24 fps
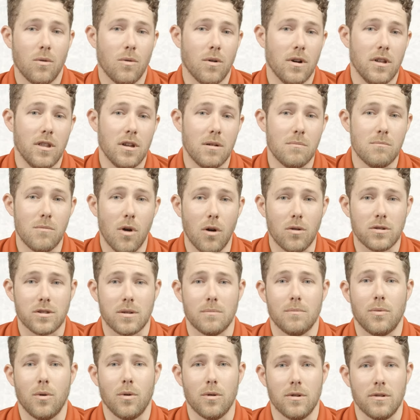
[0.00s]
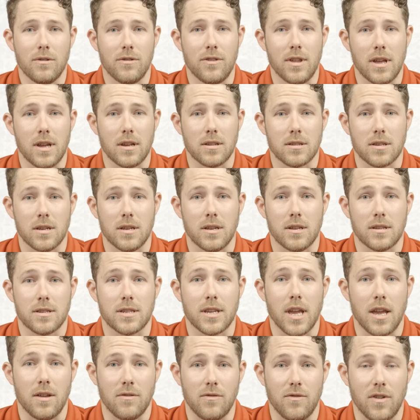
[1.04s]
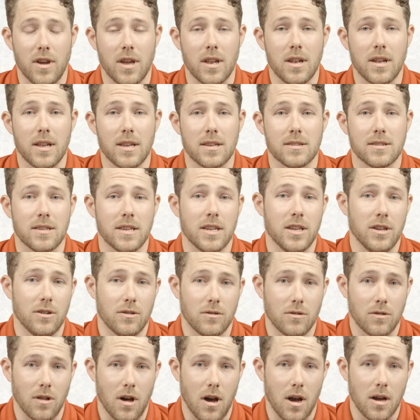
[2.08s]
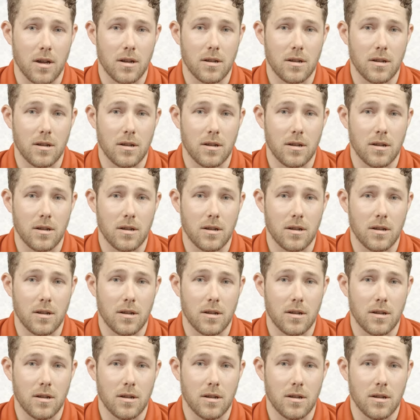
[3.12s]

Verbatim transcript: One of the most important things in a skate fit is the heel lock.